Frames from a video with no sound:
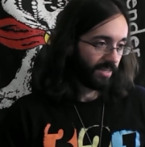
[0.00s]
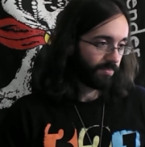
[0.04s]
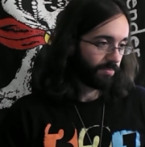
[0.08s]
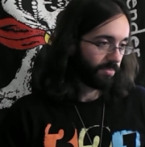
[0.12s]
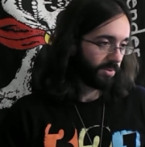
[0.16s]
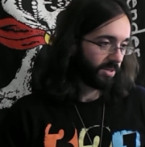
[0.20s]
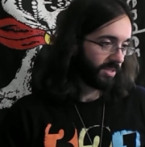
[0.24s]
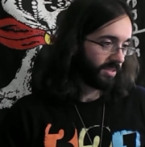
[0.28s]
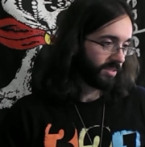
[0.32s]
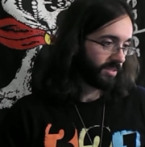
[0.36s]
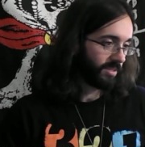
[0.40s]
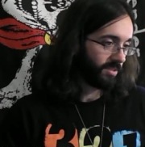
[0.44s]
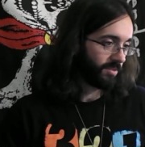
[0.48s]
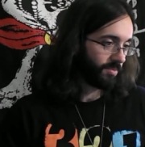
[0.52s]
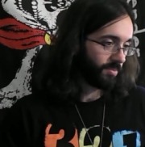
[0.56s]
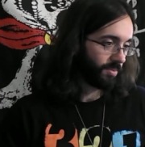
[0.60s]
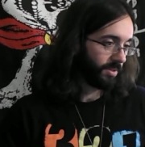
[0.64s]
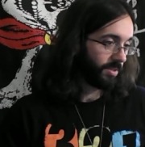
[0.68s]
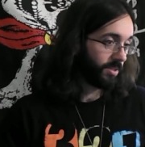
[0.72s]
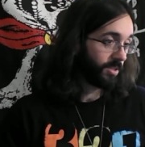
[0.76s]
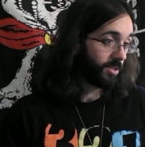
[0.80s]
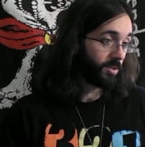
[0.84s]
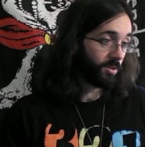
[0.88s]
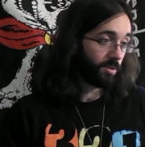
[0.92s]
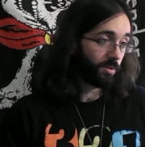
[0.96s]
But it's
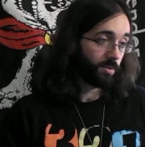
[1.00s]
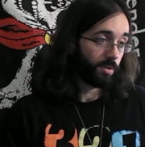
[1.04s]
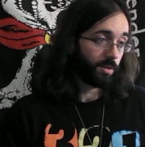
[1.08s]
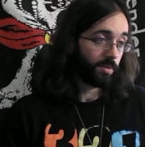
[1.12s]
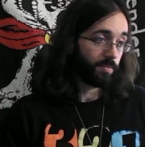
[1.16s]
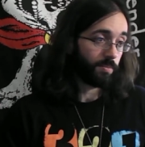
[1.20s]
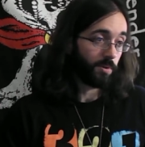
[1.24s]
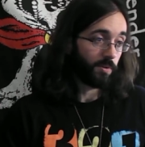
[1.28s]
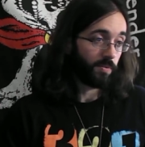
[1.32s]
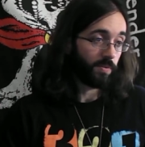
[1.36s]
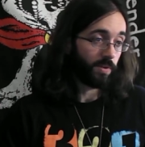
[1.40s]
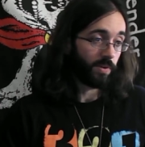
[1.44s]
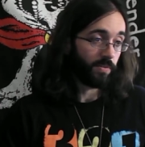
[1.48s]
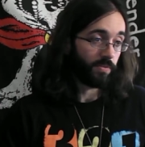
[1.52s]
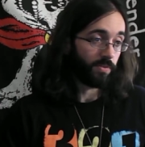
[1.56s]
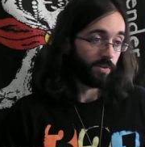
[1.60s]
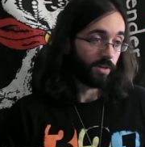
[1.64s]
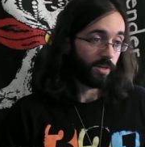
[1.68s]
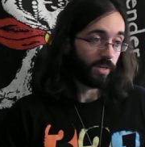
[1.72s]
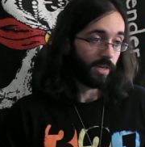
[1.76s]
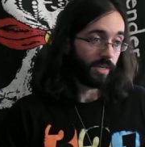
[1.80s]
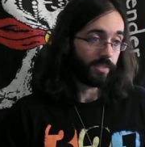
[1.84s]
still a good movie overall.